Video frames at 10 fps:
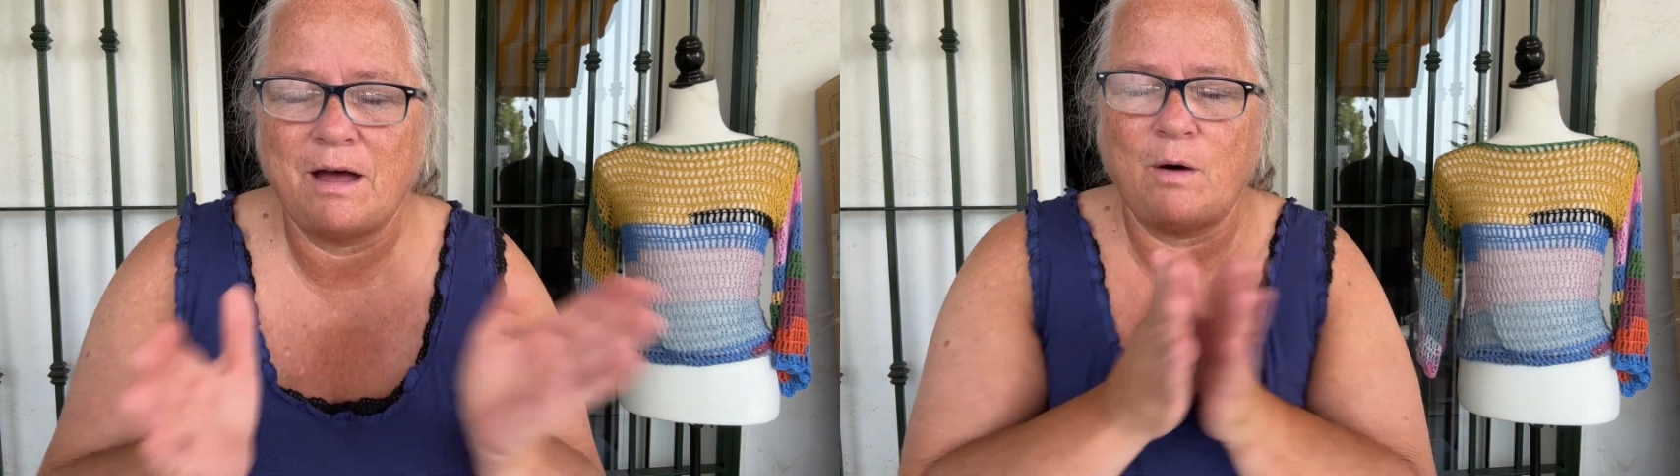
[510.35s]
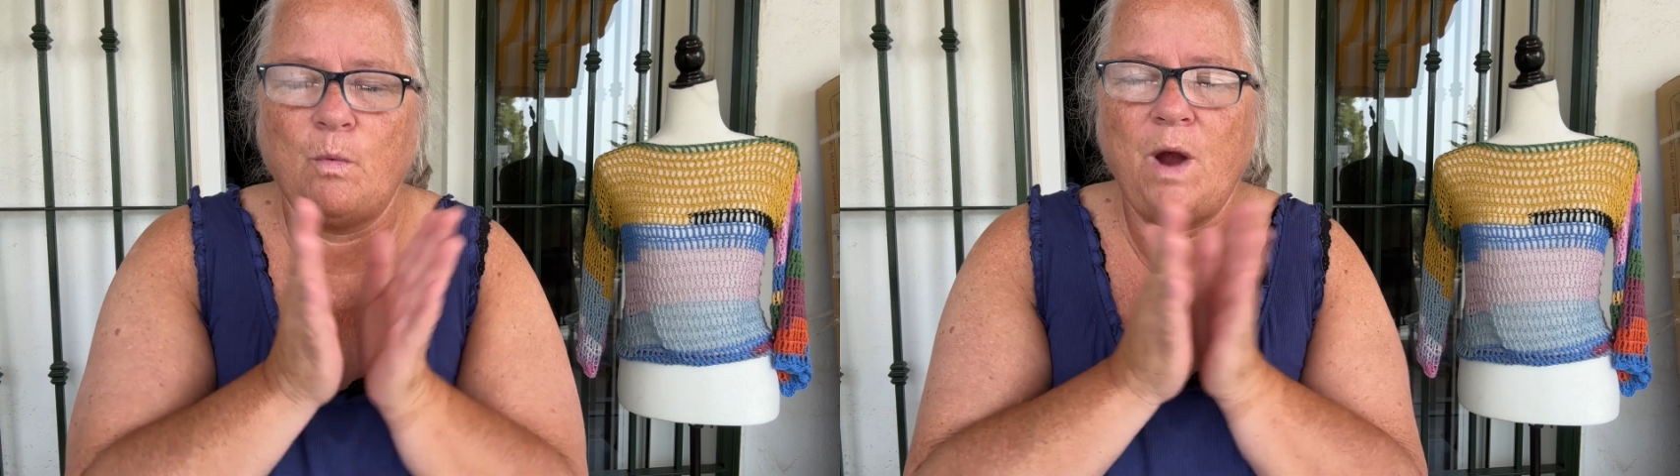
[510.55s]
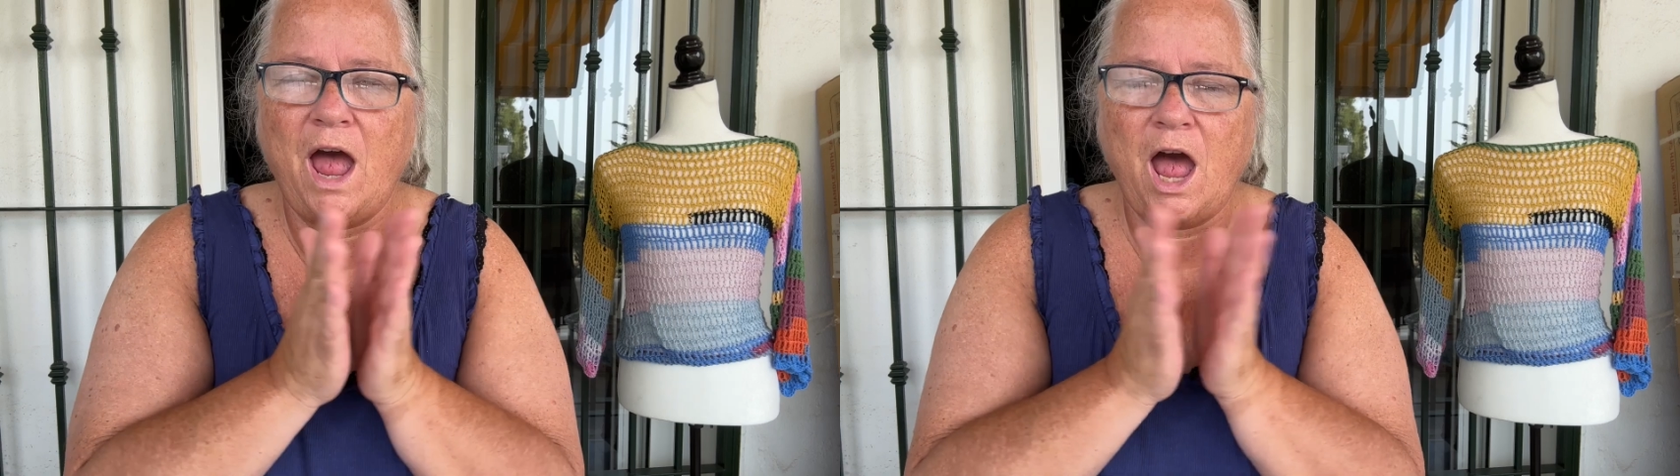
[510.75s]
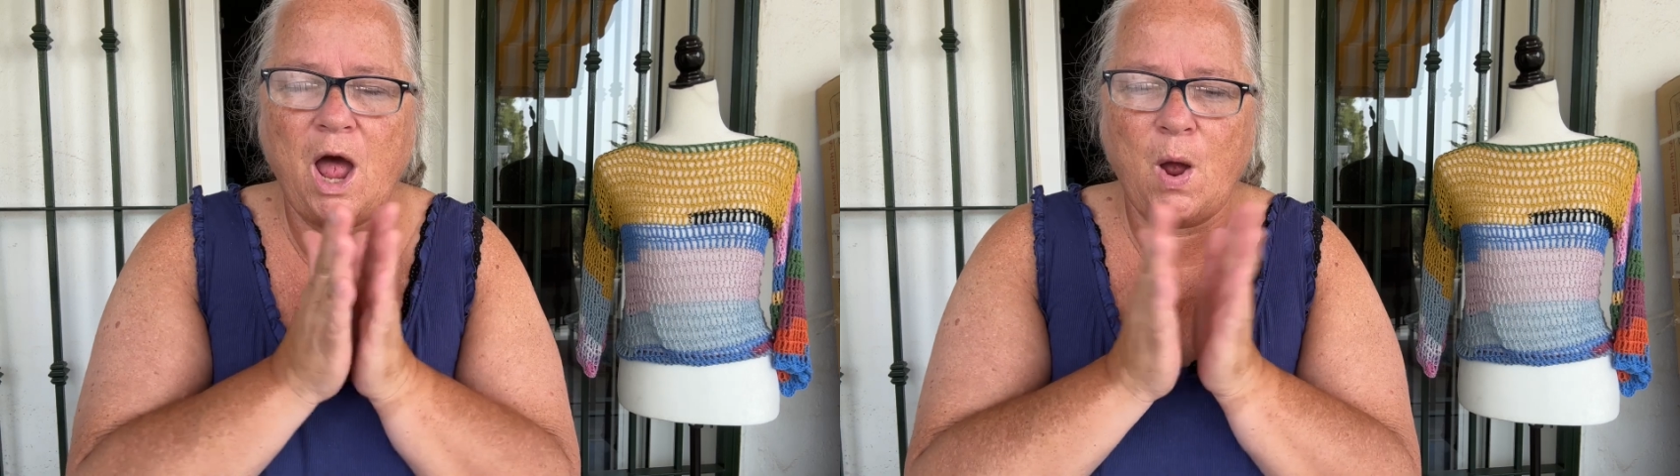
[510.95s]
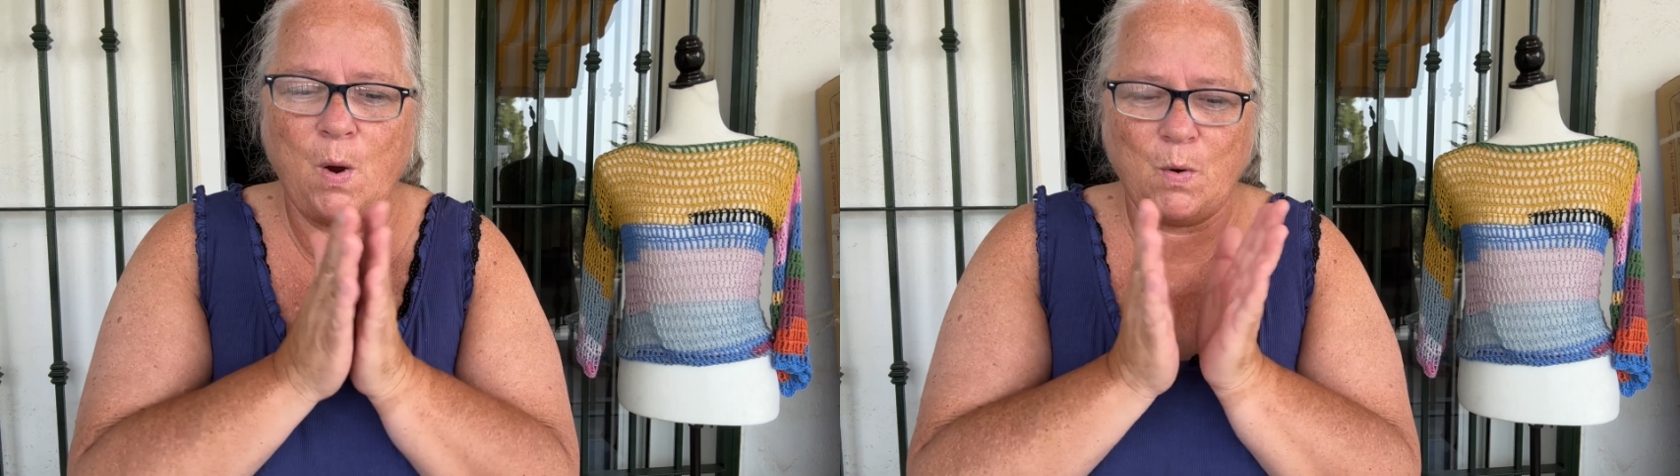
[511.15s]

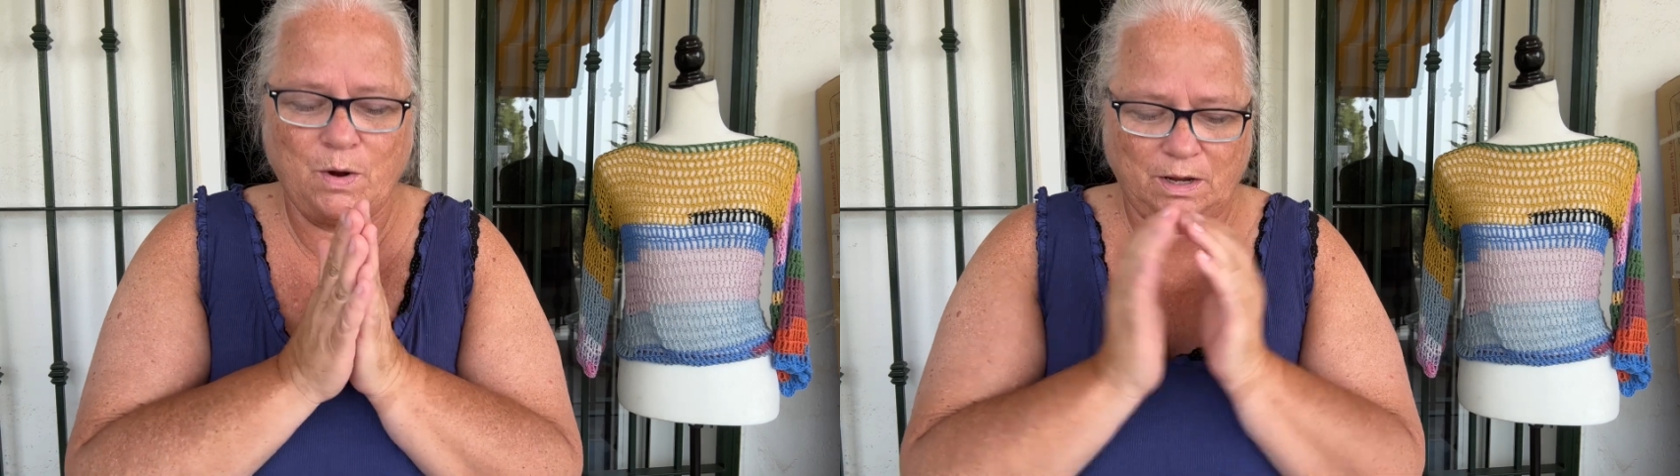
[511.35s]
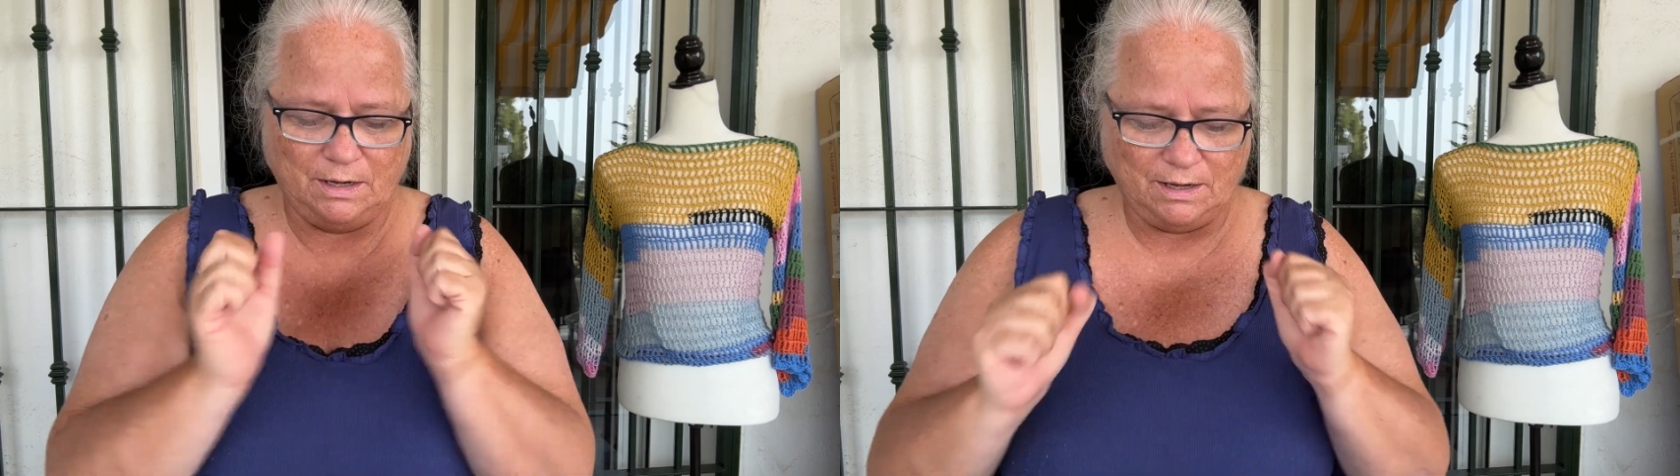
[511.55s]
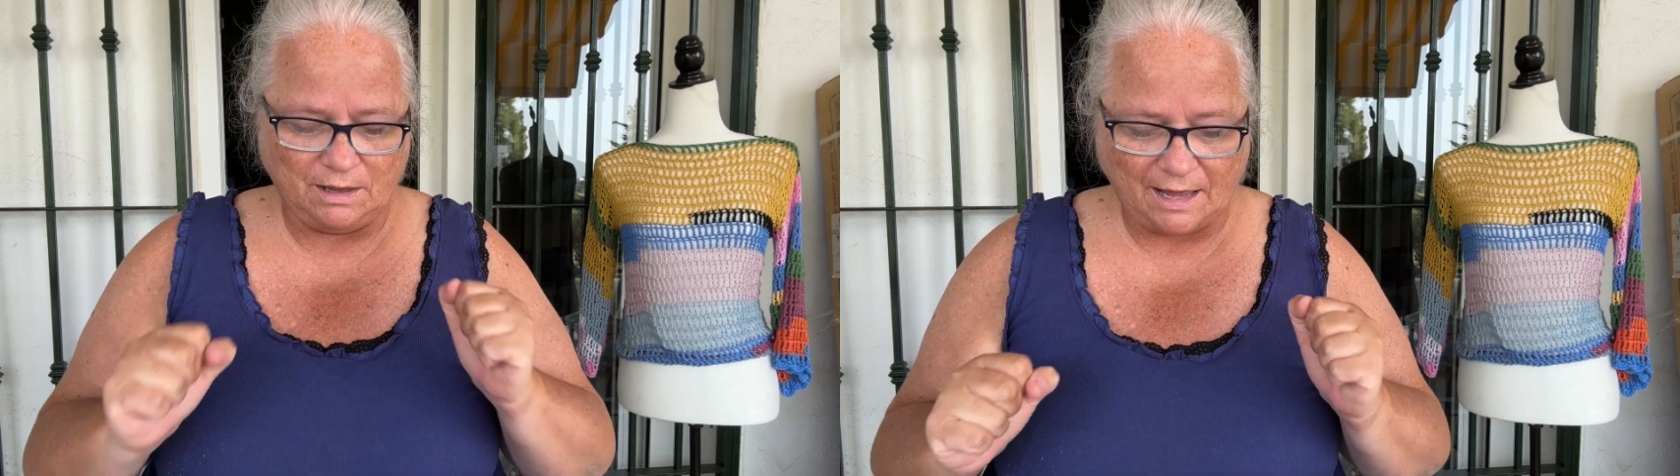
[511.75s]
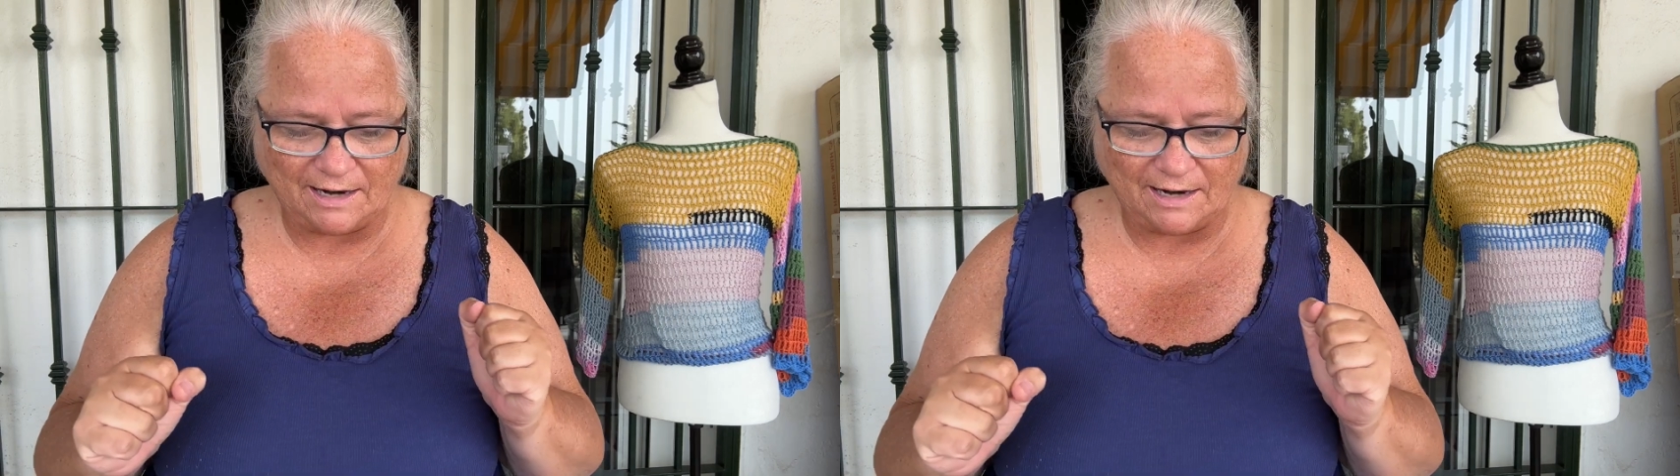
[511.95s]
Whoa, that